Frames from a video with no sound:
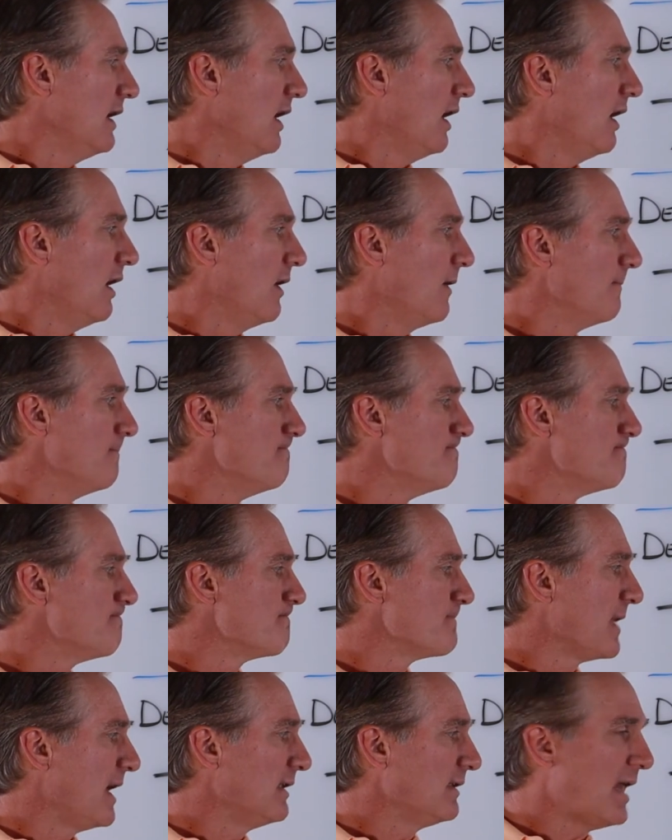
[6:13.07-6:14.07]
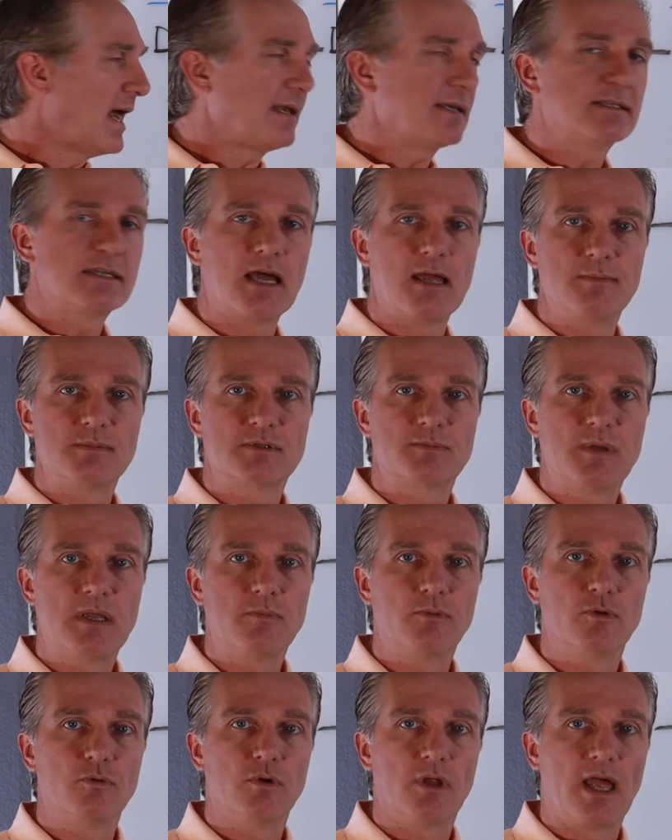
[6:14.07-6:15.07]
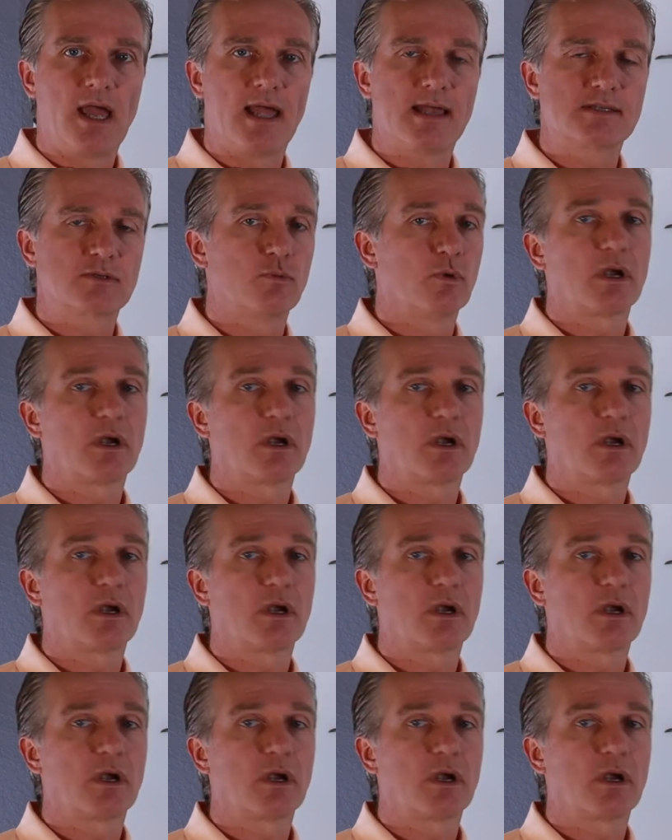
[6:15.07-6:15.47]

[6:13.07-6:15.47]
a lot of times people will ask,